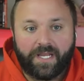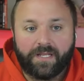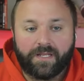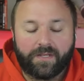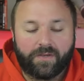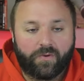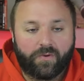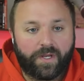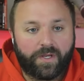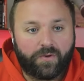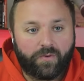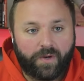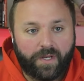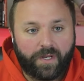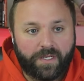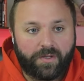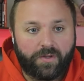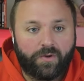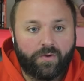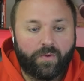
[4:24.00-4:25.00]
to twenty
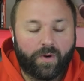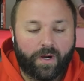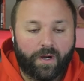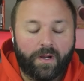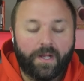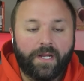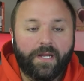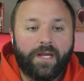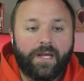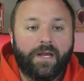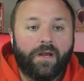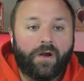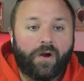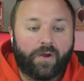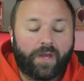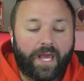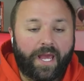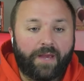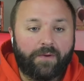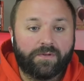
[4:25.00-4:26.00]
twenty-two, where,
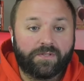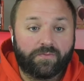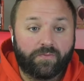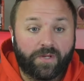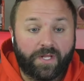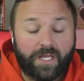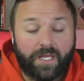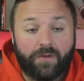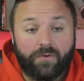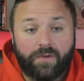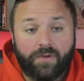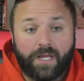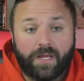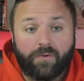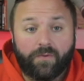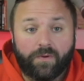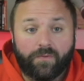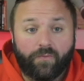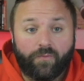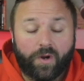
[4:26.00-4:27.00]
okay, it was really unique
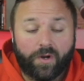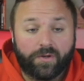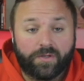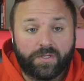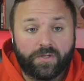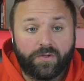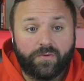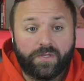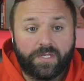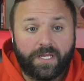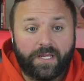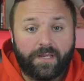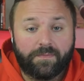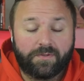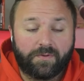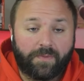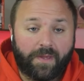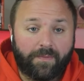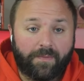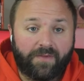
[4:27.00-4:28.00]
when one or two teams,
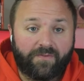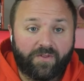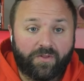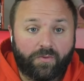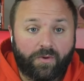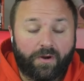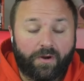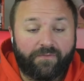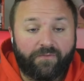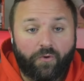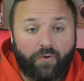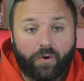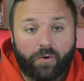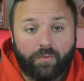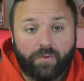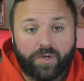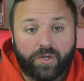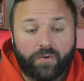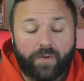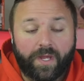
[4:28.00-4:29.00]
or maybe even three or four,
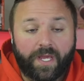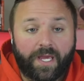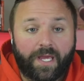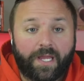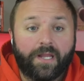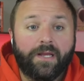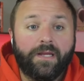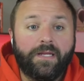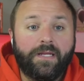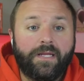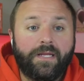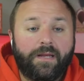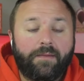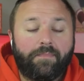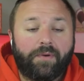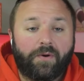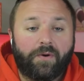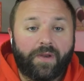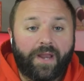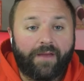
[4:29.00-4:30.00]
were doing it.
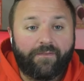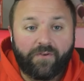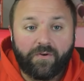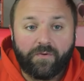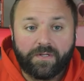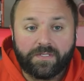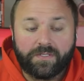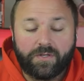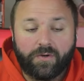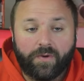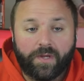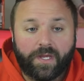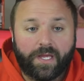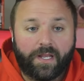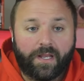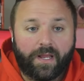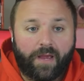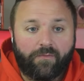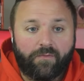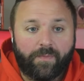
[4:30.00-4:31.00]
But when everyone's doing
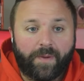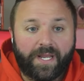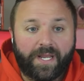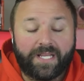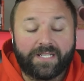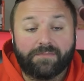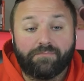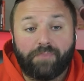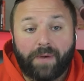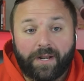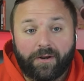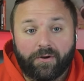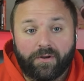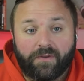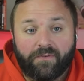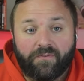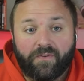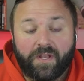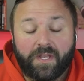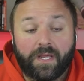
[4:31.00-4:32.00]
it, everybody gets better at
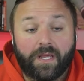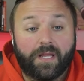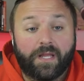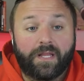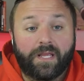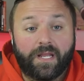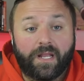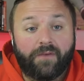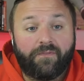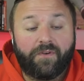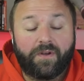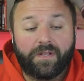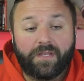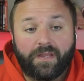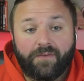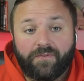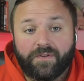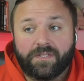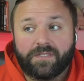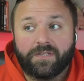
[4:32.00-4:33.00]
defending it. The N F L
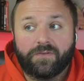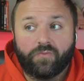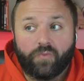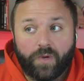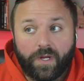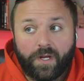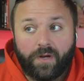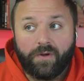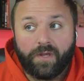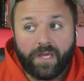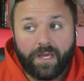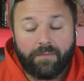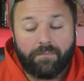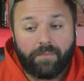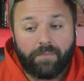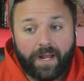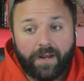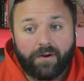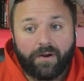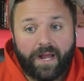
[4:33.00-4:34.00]
defenses will get
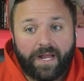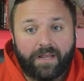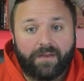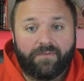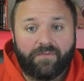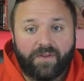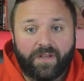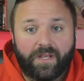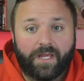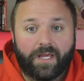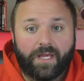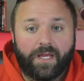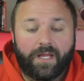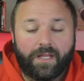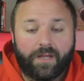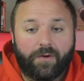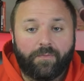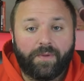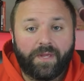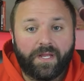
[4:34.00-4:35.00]
better at defending it, and
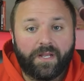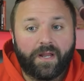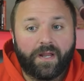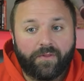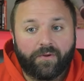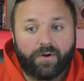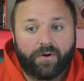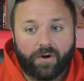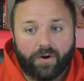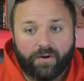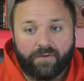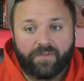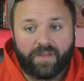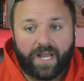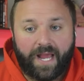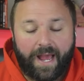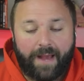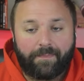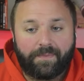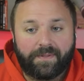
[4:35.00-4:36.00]
there'll be another curve that
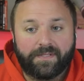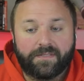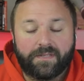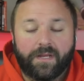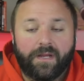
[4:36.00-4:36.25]
happens